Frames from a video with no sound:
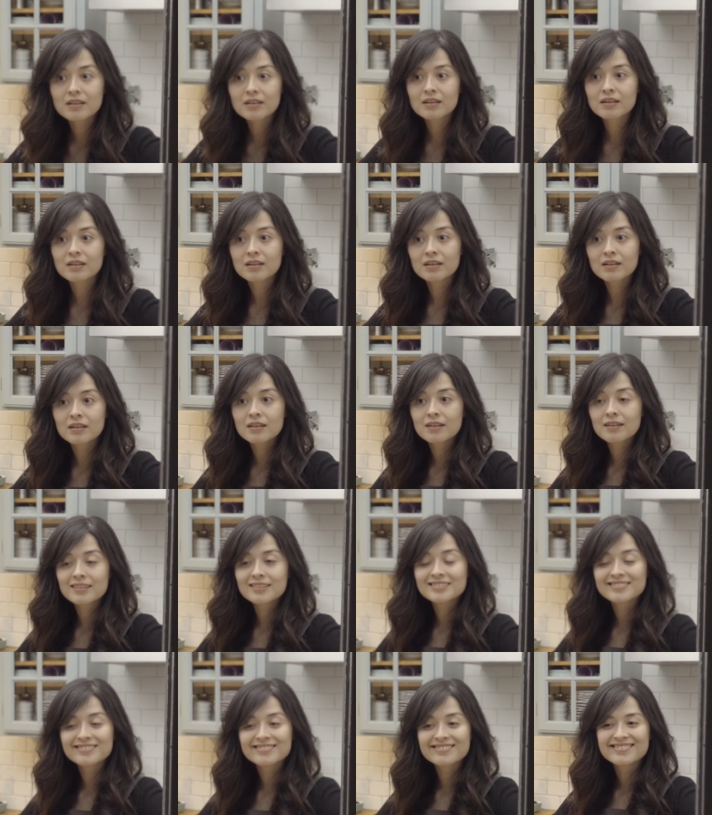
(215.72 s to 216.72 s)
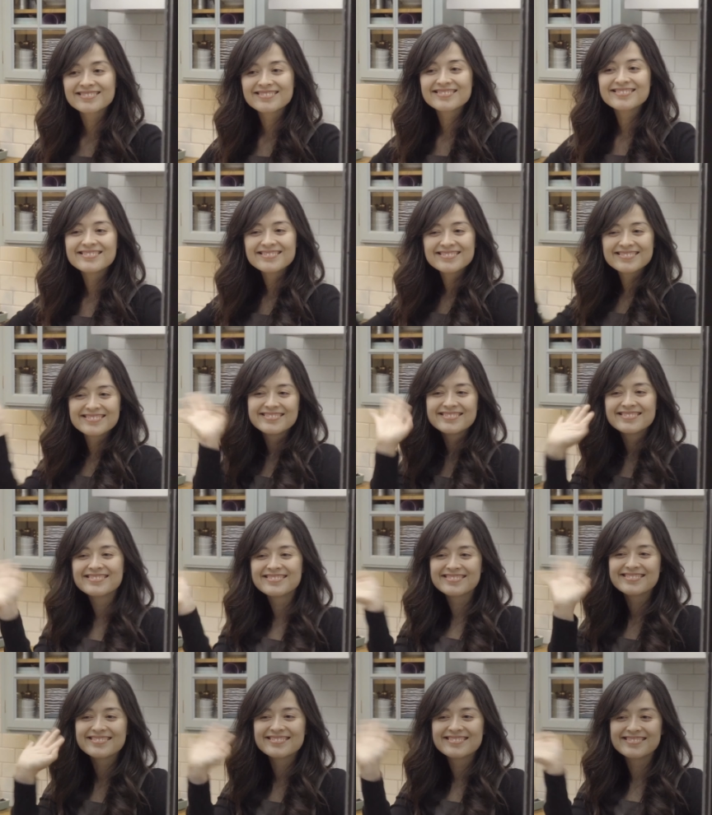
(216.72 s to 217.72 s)

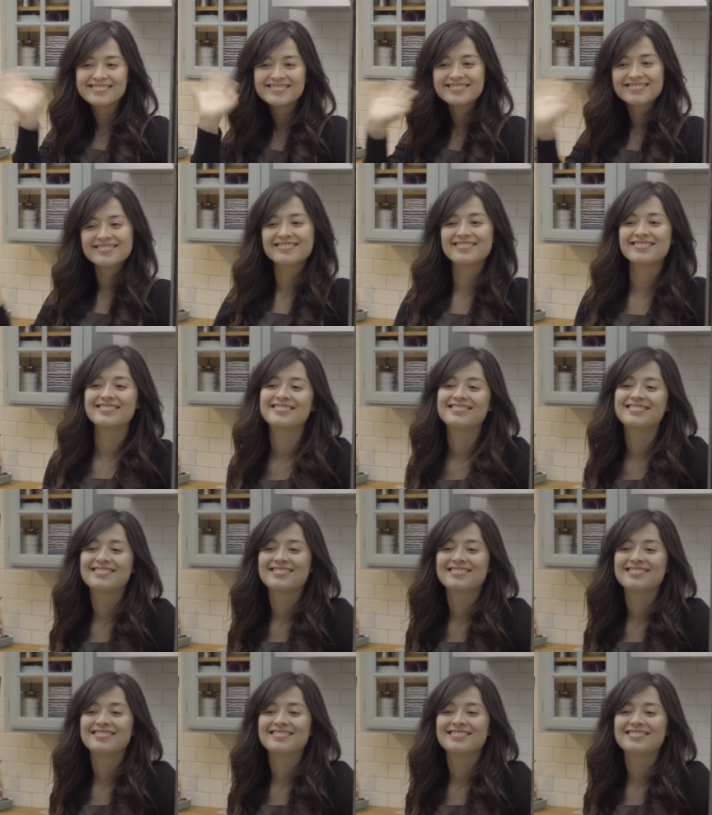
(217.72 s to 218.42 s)
[no speech]